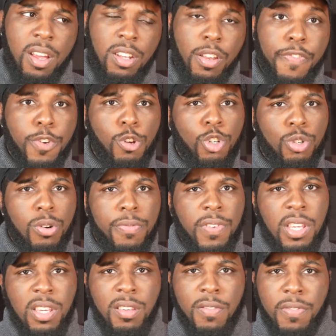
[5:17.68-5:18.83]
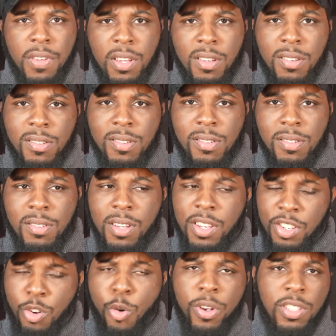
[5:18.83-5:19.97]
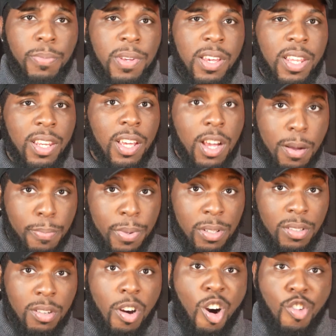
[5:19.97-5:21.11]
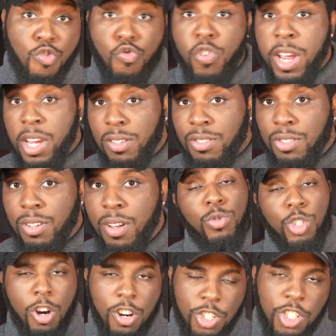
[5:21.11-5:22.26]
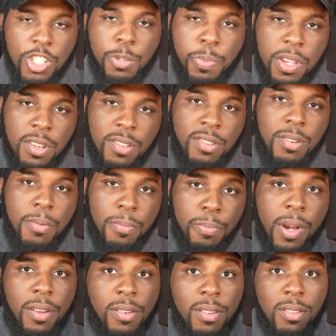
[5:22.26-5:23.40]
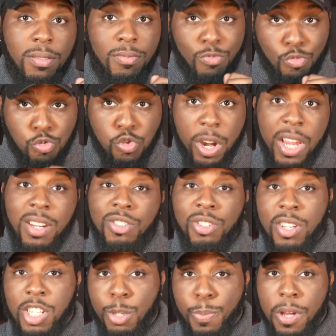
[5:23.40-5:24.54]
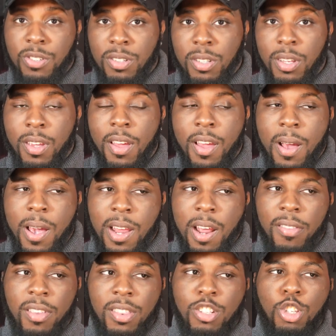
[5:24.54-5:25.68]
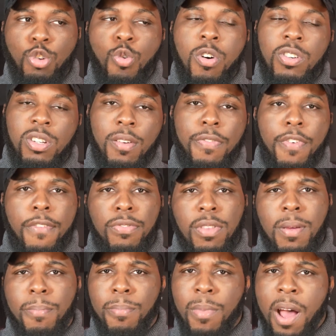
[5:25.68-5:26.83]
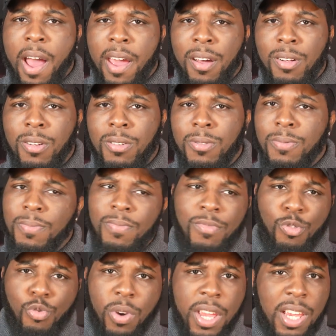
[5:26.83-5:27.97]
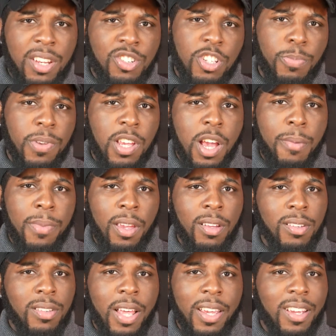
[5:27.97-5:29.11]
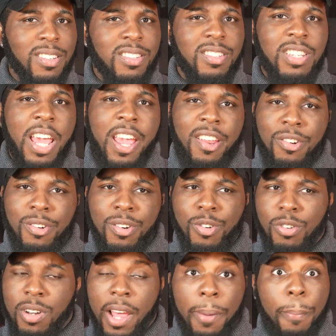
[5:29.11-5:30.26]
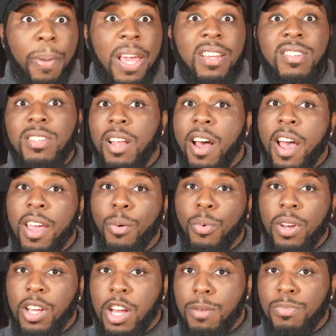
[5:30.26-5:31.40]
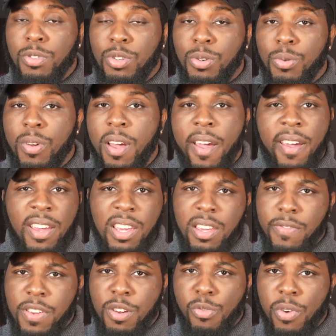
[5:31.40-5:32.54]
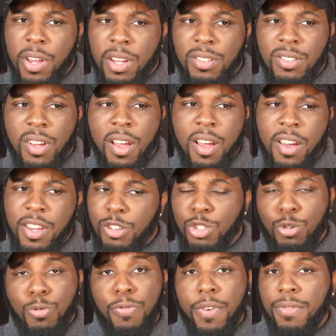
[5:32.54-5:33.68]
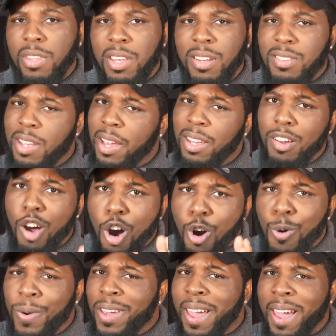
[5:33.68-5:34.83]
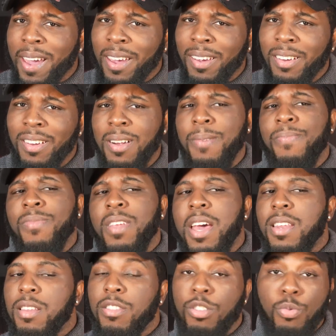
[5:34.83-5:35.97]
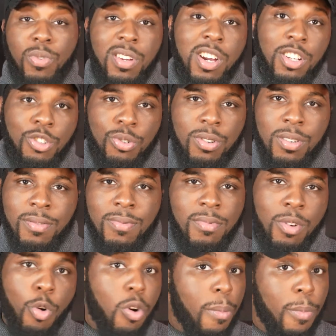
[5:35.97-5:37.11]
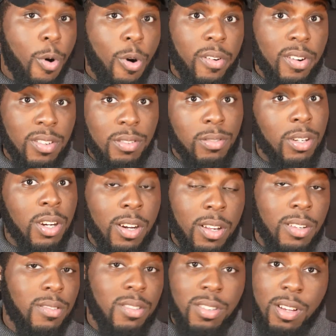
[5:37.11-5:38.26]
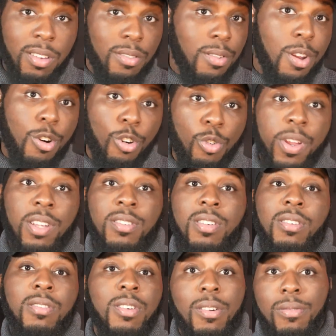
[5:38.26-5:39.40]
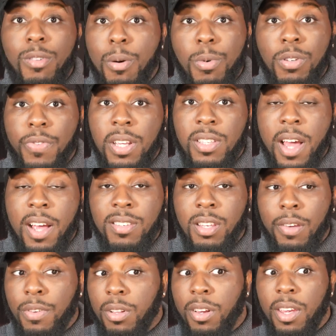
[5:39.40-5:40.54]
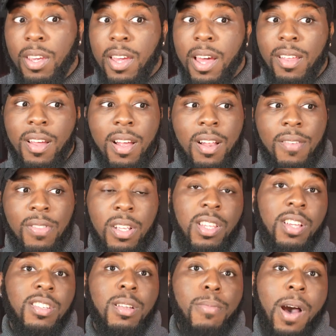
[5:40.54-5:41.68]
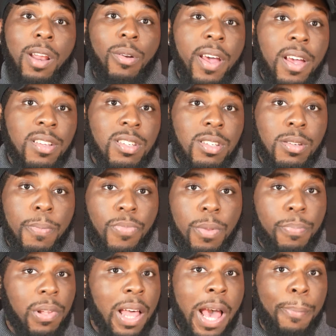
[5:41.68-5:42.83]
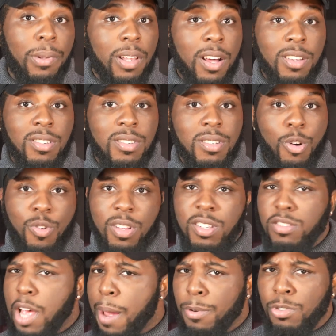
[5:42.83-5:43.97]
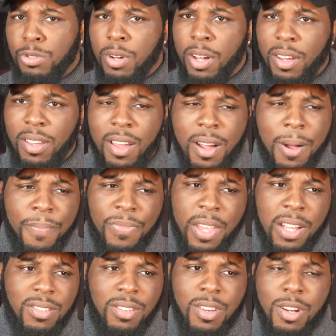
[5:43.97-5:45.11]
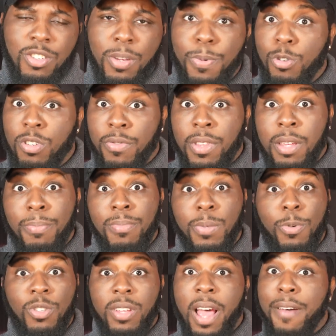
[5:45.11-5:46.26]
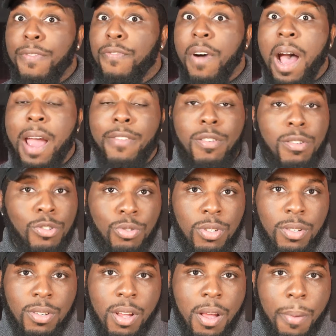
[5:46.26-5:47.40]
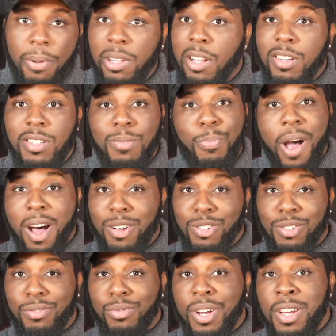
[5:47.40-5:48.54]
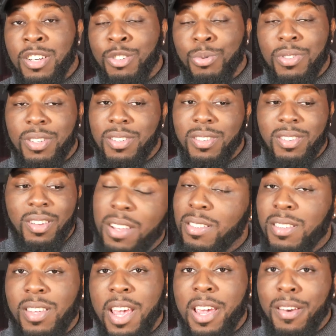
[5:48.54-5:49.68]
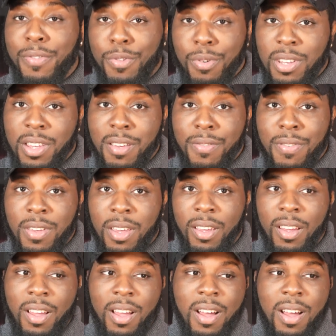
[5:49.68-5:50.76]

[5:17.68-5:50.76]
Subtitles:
the future of EVs is going to be incumbent on range, charging speeds, but range especially. And I think the 250 mile range is becoming like a standard or like baseline when it comes to EV range. 250 is like okay, and then 300 or more is good to, great to, almost fantastic. If you're looking at the Tesla Model S Plaid Plus or the Cybertruck, that's, supposedly supposed to have 500 plus miles of range, which is insane for an EV.